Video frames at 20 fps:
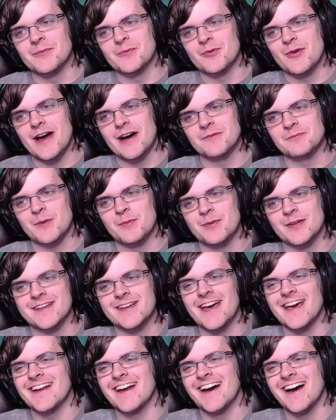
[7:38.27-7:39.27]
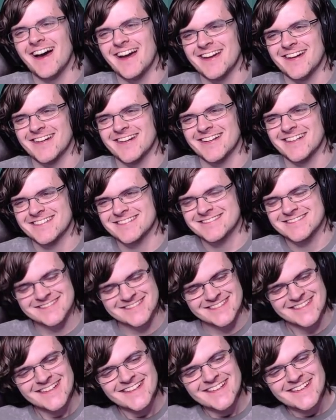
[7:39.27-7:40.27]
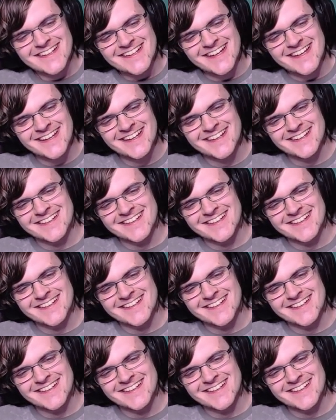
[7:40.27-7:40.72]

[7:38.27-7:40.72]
the morale would probably get higher.